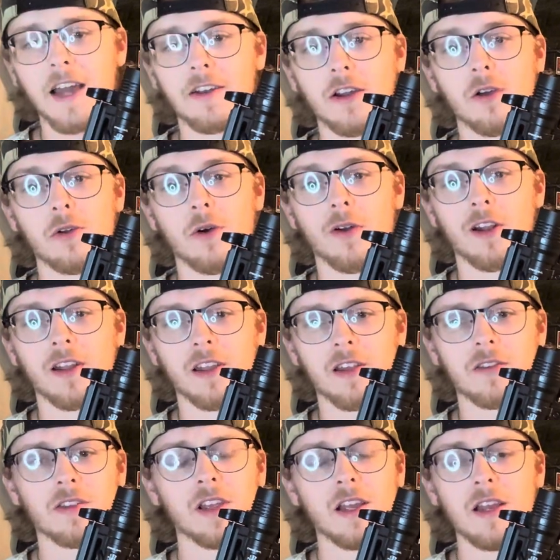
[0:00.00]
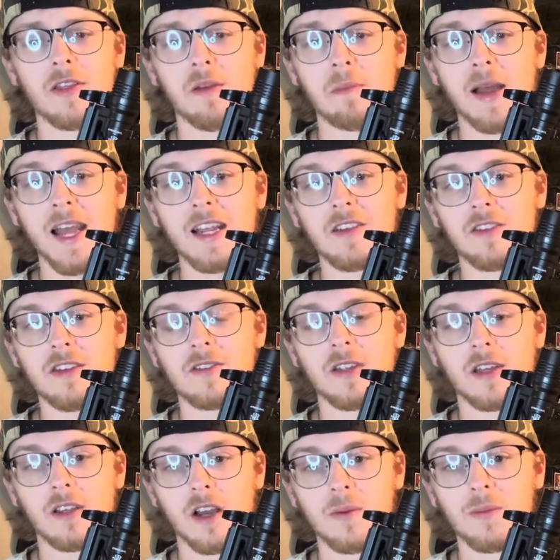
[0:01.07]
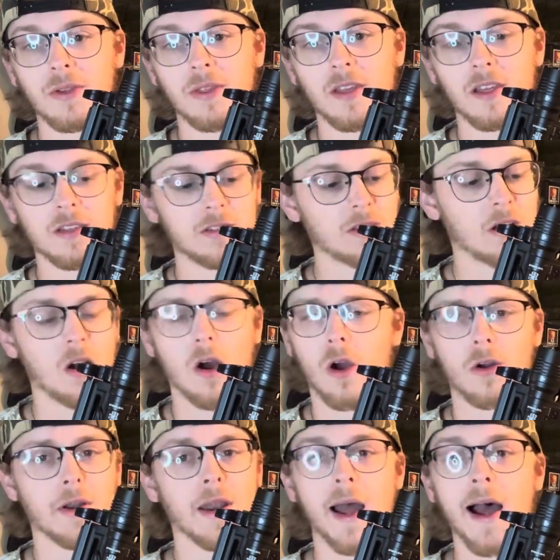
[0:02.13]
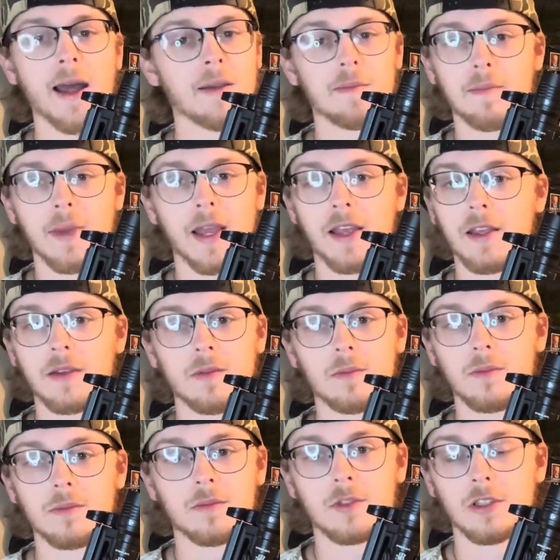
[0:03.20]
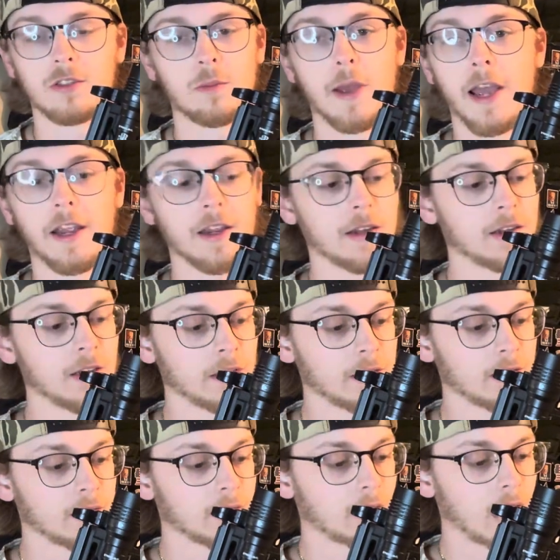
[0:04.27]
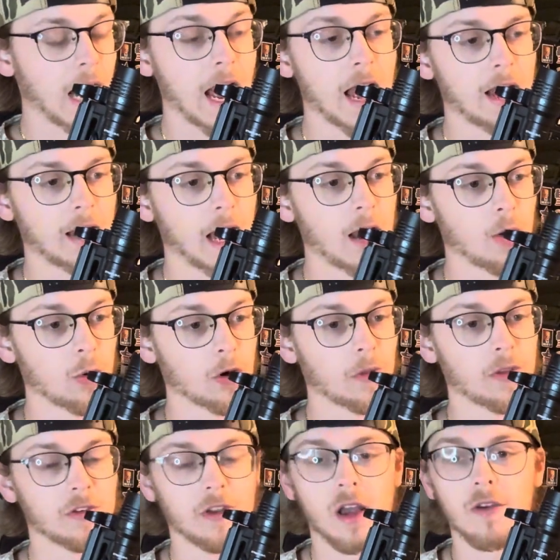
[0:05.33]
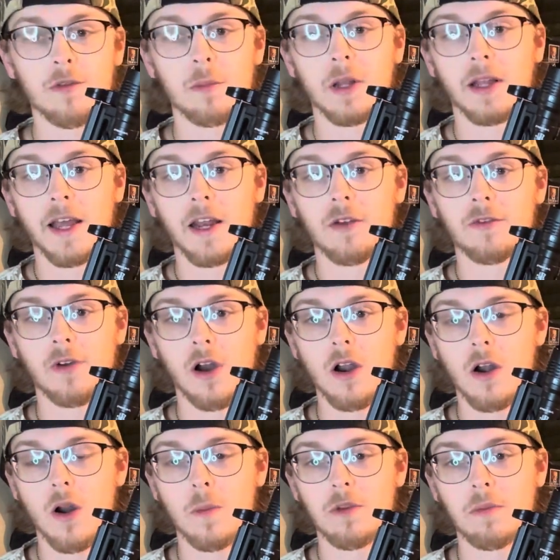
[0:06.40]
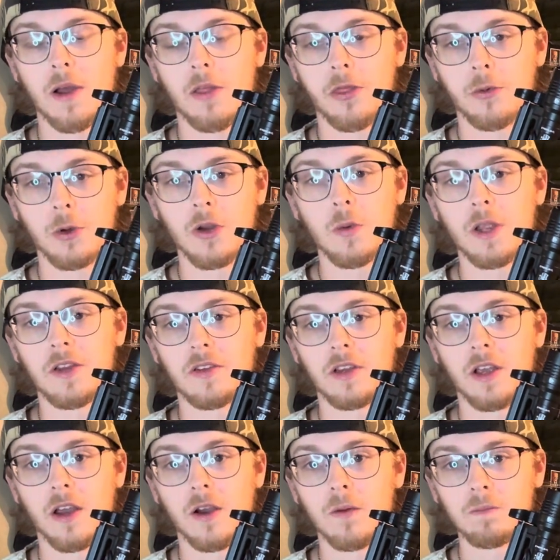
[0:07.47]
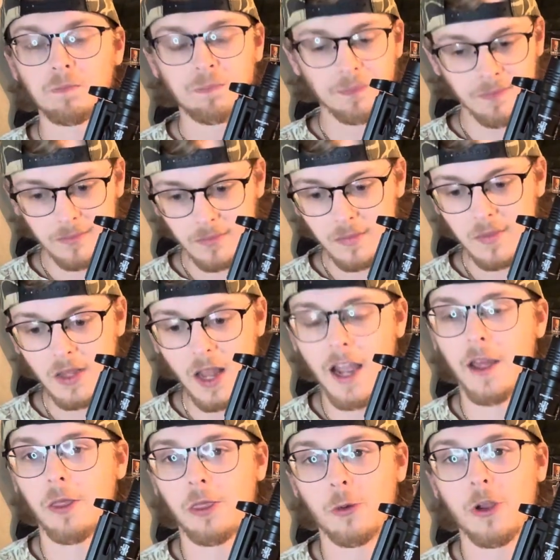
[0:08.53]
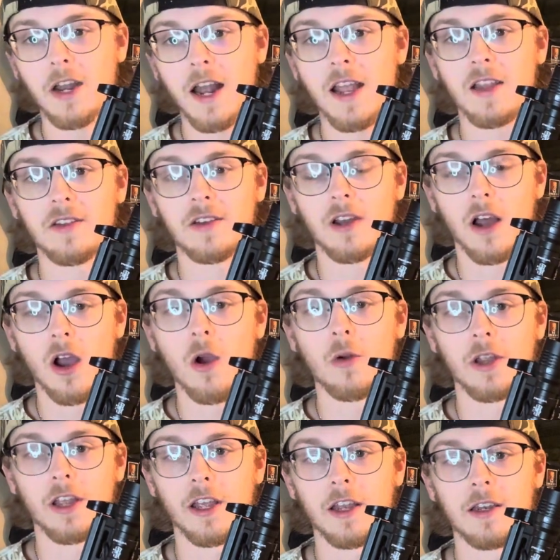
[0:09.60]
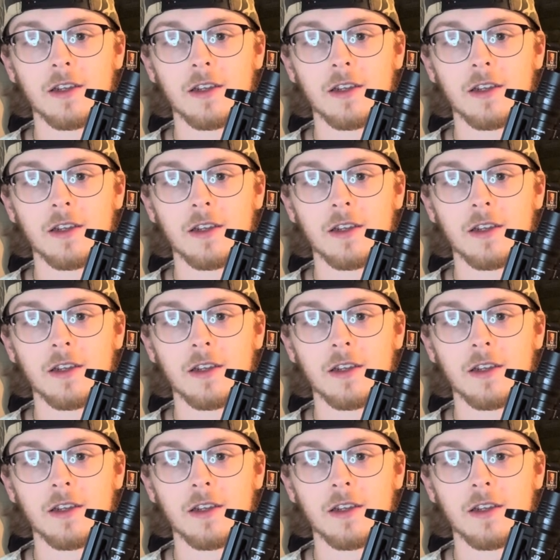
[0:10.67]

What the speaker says: note on it is the magazines that come with this are not made to spec. I ordered this gun from Atlantic Firearms about 3 weeks ago, and 3 days into owning it,